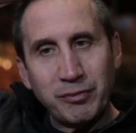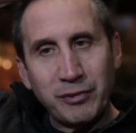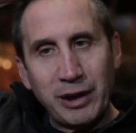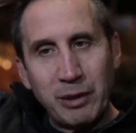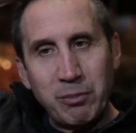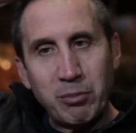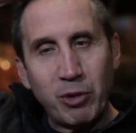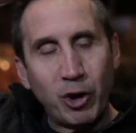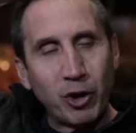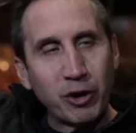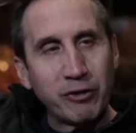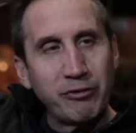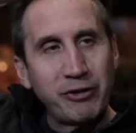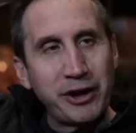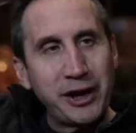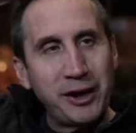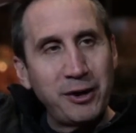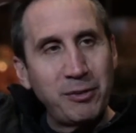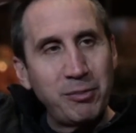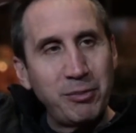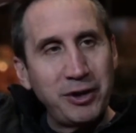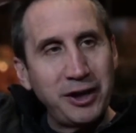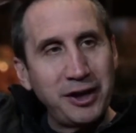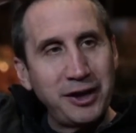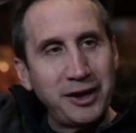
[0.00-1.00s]

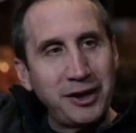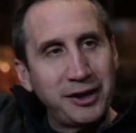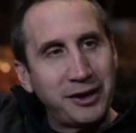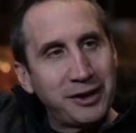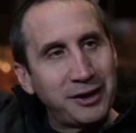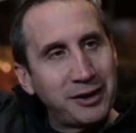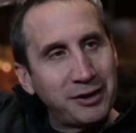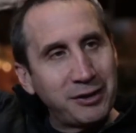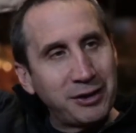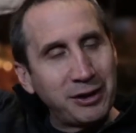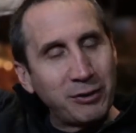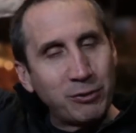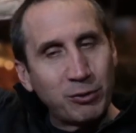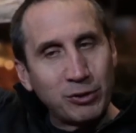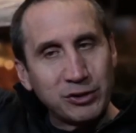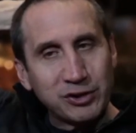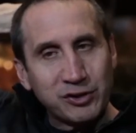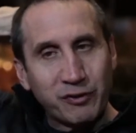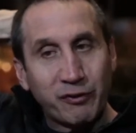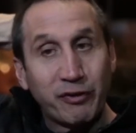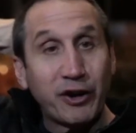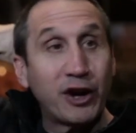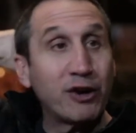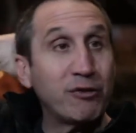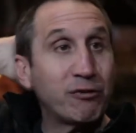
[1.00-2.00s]
motivated me, and it was
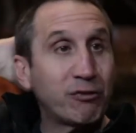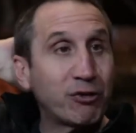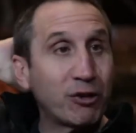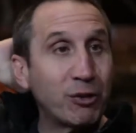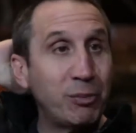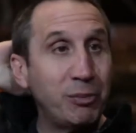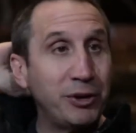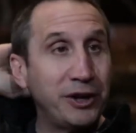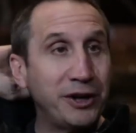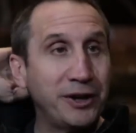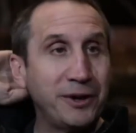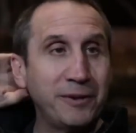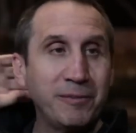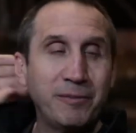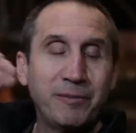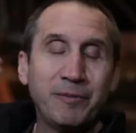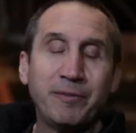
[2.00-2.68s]
fun for me.